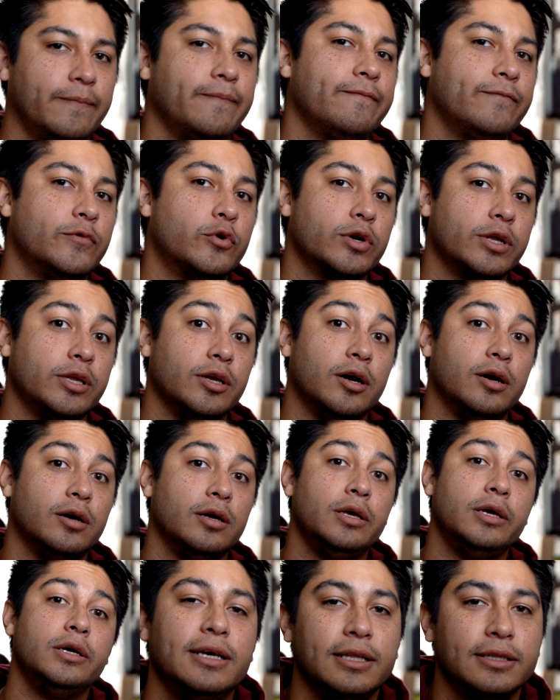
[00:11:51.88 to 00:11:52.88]
for y'all.
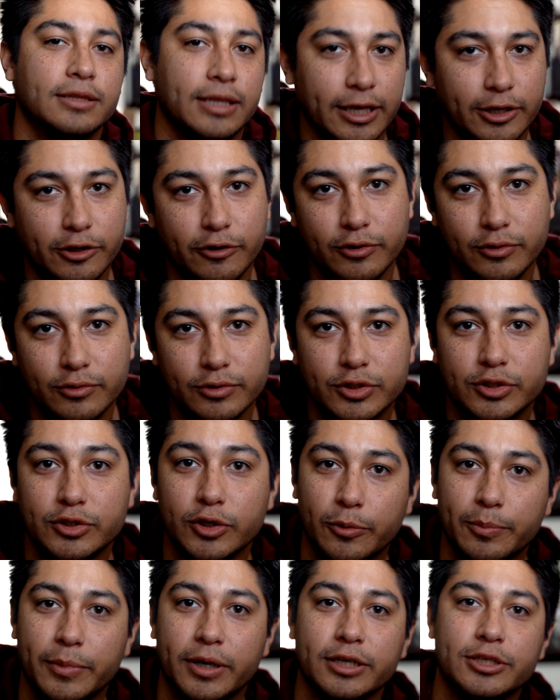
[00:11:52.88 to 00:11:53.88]
Thank you
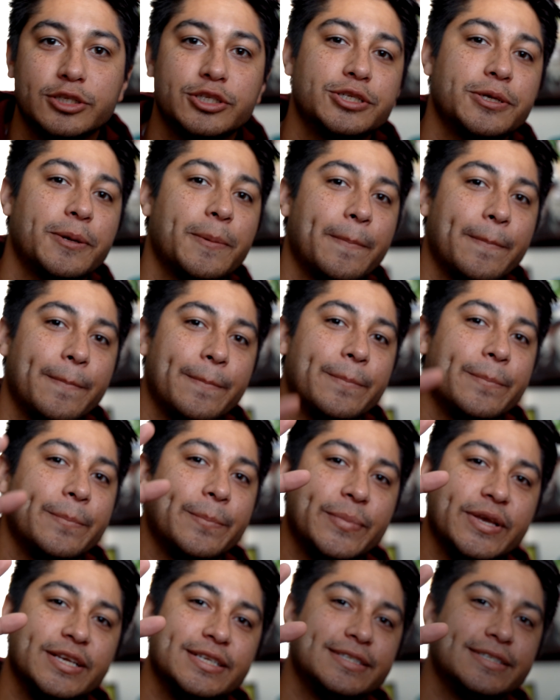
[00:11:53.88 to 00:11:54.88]
so much.
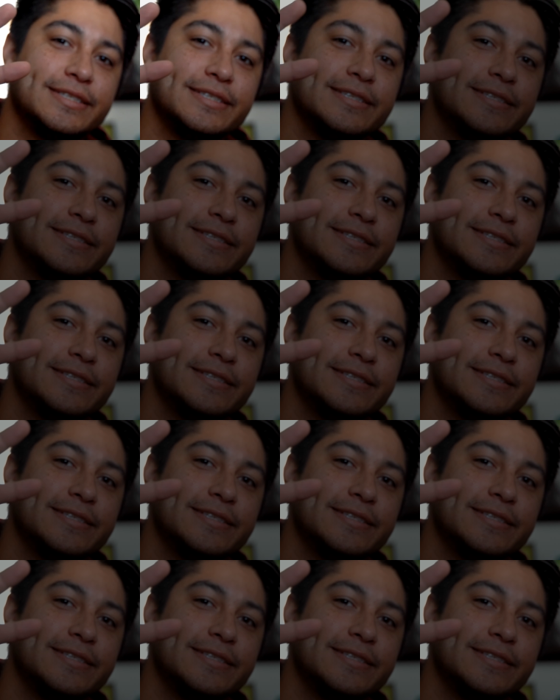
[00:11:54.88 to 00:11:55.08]
Peace.